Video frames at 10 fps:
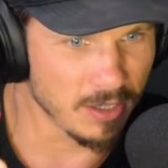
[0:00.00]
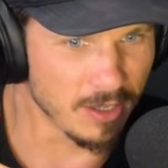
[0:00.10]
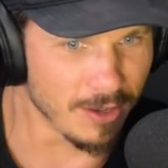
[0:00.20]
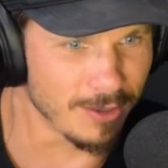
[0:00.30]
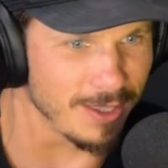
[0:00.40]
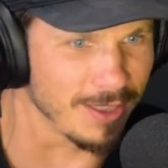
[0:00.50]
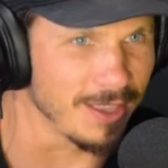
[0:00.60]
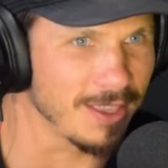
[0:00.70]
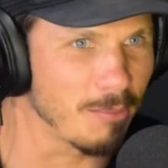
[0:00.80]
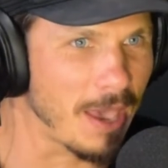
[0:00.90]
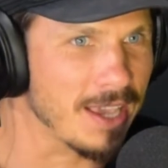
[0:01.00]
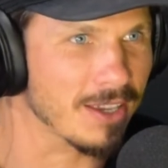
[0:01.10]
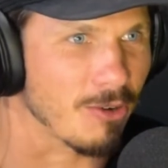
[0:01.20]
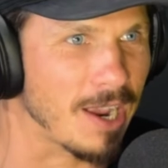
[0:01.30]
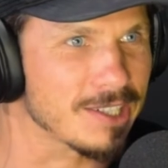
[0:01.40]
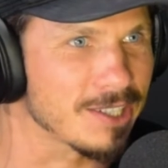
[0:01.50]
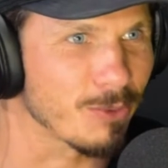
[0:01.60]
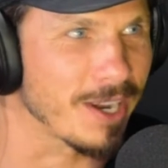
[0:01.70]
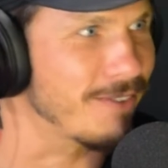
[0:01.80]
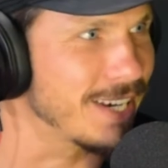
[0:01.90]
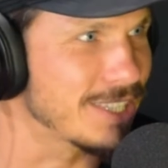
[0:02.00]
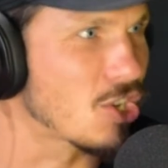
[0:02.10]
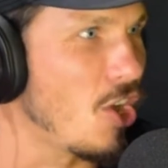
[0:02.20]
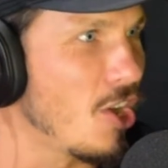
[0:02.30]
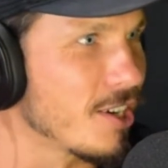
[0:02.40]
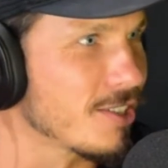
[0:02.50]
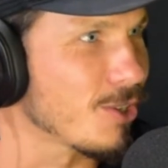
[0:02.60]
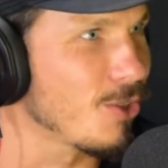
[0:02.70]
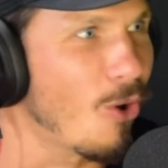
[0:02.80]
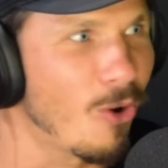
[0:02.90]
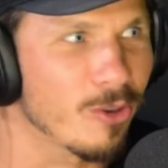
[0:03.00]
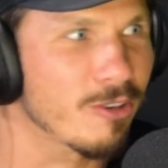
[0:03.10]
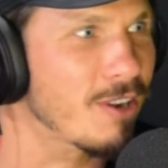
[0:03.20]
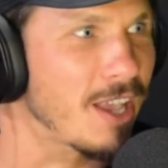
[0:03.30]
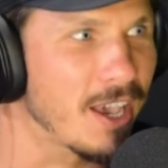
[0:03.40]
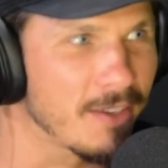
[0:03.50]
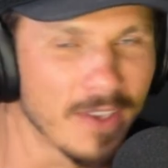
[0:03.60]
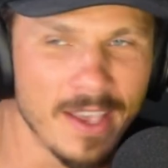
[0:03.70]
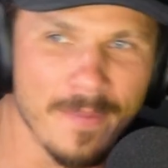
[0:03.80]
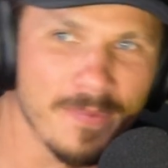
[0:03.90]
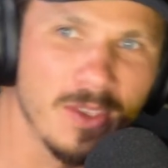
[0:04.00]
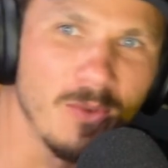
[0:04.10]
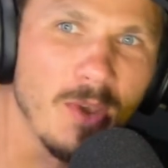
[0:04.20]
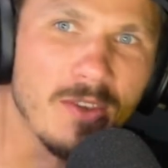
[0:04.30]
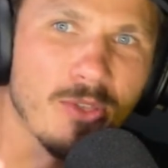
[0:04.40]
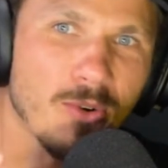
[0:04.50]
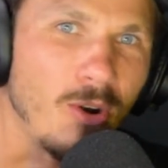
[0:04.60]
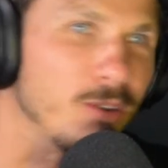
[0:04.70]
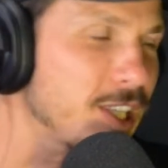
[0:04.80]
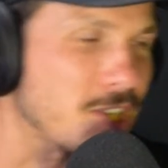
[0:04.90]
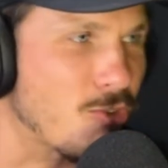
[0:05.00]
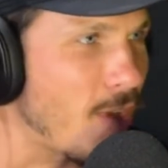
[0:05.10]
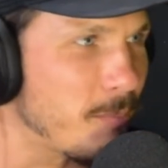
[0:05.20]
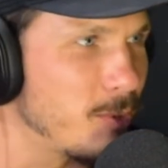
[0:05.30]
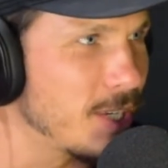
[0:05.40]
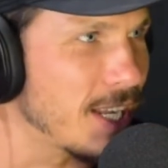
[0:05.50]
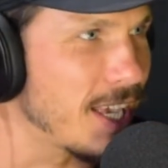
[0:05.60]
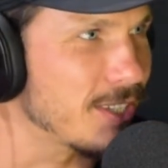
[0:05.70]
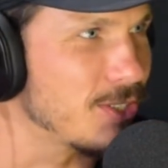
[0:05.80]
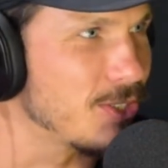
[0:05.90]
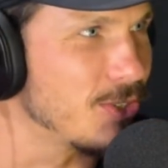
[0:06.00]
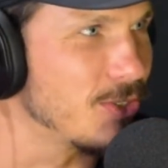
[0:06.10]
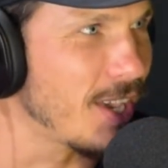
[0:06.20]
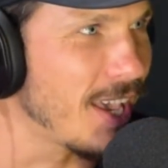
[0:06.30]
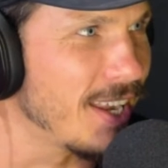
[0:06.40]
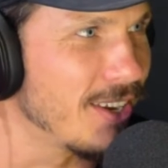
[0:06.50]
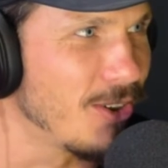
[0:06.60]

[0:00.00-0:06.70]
You know, the, the the bank crashes, whatever. It's gone. So you all your life you went through all this crap you didn't like to do, and yeah.